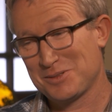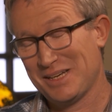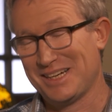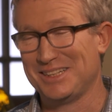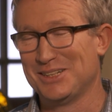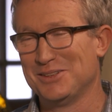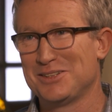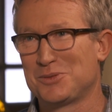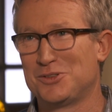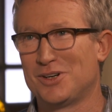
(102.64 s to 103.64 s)
it's about, you know, and
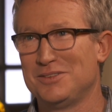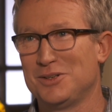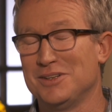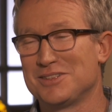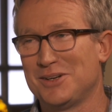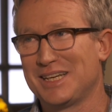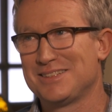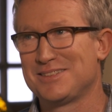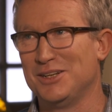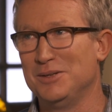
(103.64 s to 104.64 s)
that's what drives you on. So I
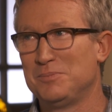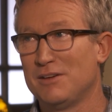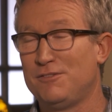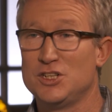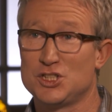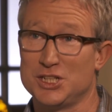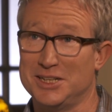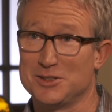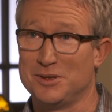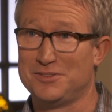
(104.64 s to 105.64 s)
guess you know, finishing
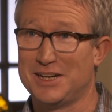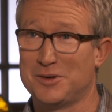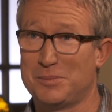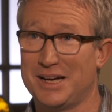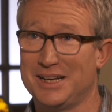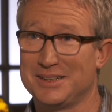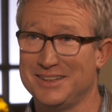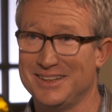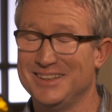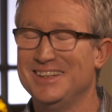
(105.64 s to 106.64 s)
it is my favourite part, you
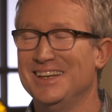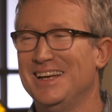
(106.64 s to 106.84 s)
know.